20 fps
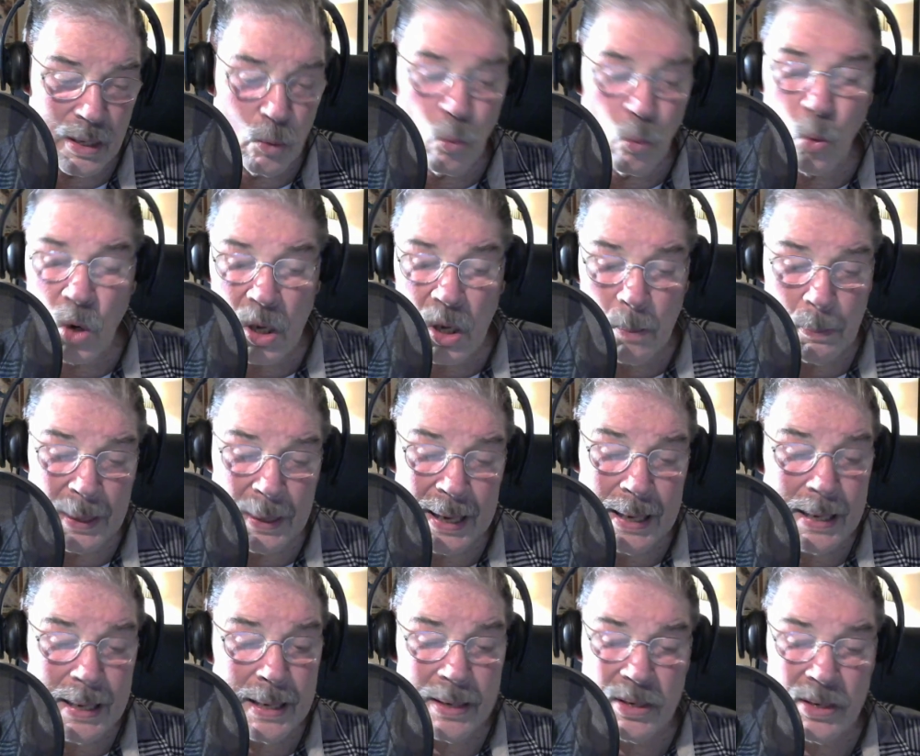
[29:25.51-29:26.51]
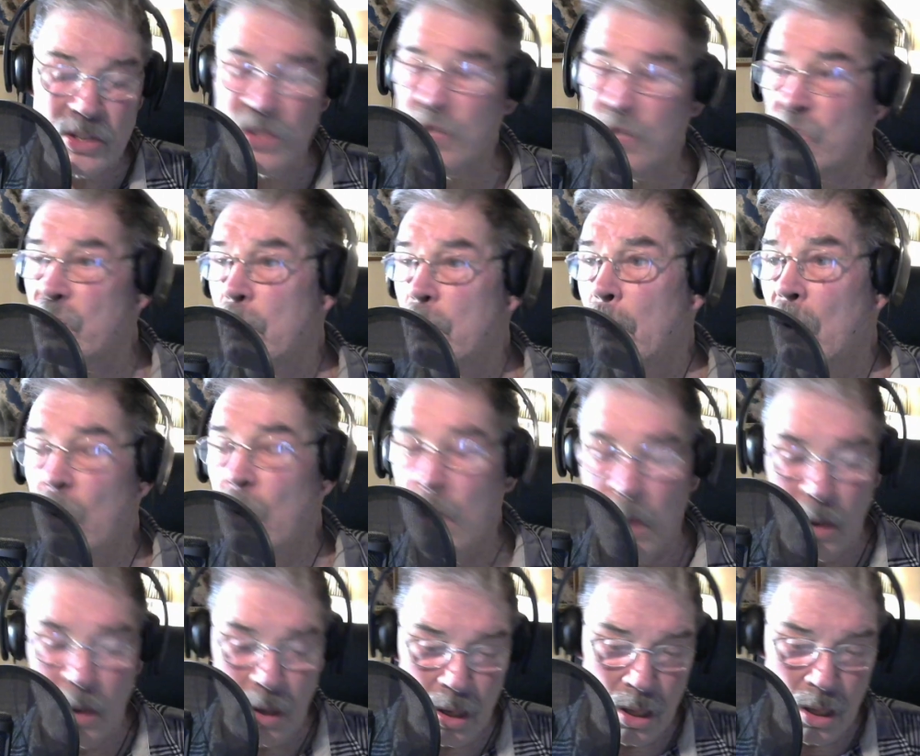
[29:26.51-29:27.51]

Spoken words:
were paid a small